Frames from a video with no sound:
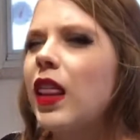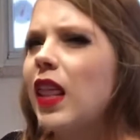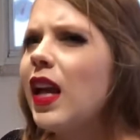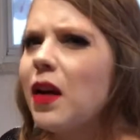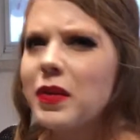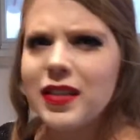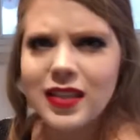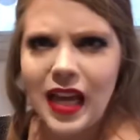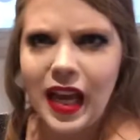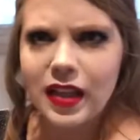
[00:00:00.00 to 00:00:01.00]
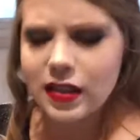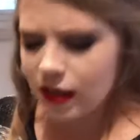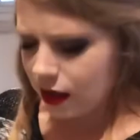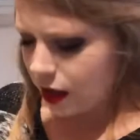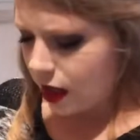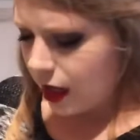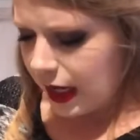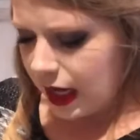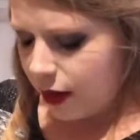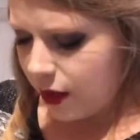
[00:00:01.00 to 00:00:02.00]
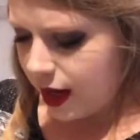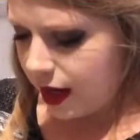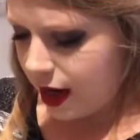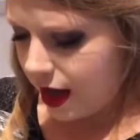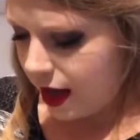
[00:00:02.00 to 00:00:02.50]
think I was 6 when